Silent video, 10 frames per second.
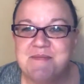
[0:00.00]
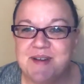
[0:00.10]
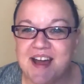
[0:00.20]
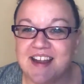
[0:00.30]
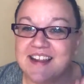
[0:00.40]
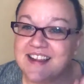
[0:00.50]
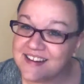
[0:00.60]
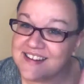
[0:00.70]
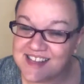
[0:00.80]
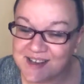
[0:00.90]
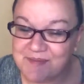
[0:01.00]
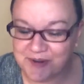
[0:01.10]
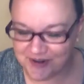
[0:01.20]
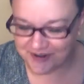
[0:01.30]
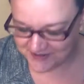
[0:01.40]
But here's, like,
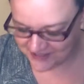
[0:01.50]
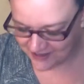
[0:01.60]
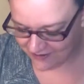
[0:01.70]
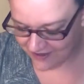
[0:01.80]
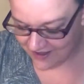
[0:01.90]
proof. So